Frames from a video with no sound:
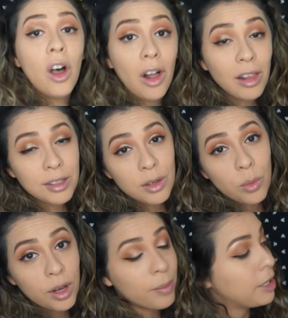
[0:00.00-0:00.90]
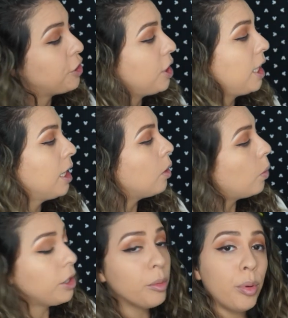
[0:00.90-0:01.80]
Also worth mentioning,
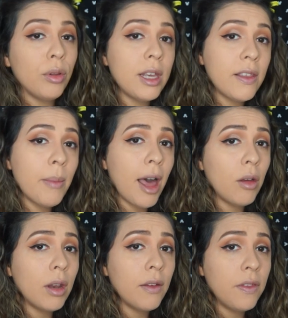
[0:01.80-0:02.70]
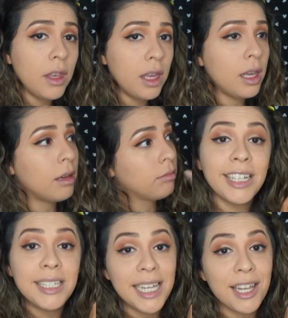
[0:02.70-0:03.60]
when you're pulling them out of the
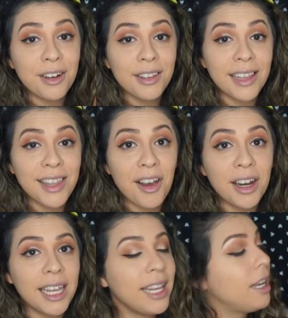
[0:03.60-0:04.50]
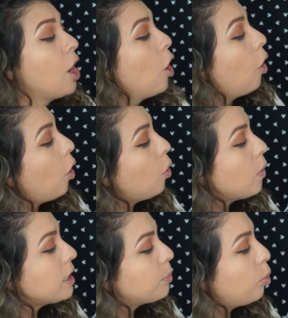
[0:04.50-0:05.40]
container that they are in,
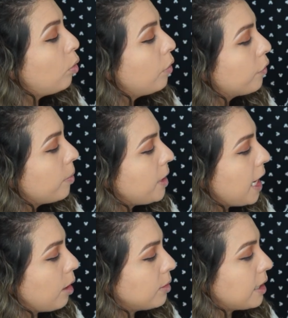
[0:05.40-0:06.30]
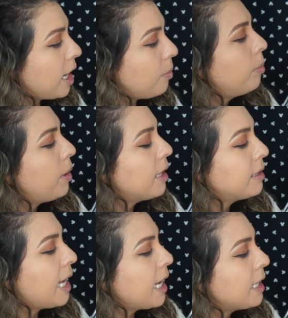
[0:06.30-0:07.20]
always pull from the outside because
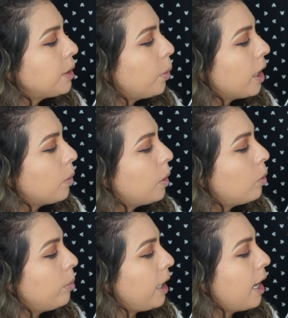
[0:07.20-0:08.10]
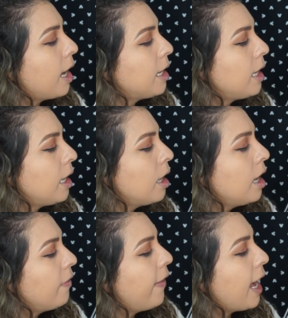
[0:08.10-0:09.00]
that is where we will be cutting.
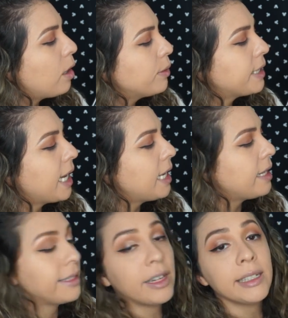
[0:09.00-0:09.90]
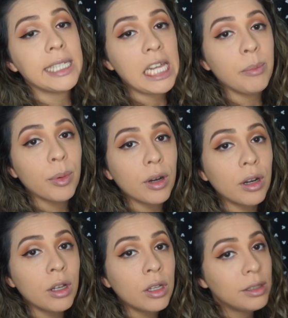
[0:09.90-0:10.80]
The outside is not
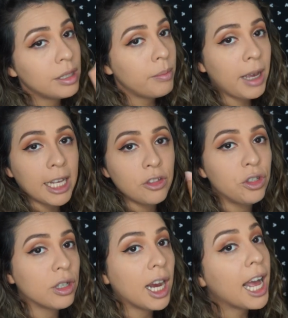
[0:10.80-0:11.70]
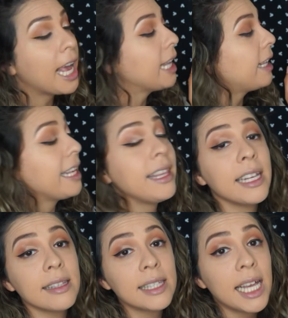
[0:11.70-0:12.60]
tapered to match your eye like the
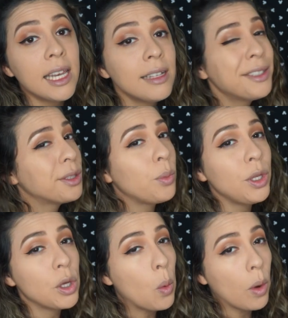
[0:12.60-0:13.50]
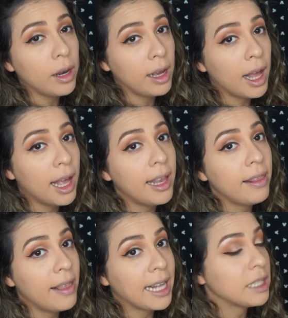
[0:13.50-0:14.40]
inside is, so we don't want to
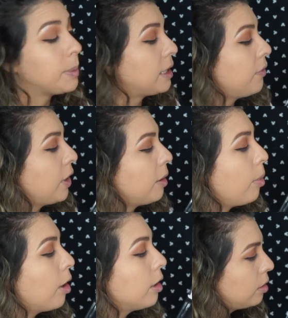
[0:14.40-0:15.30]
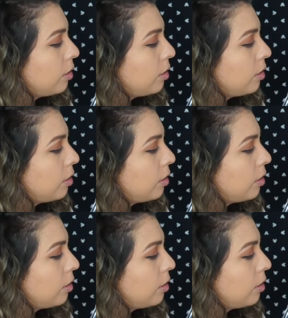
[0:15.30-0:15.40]
cut that specific part.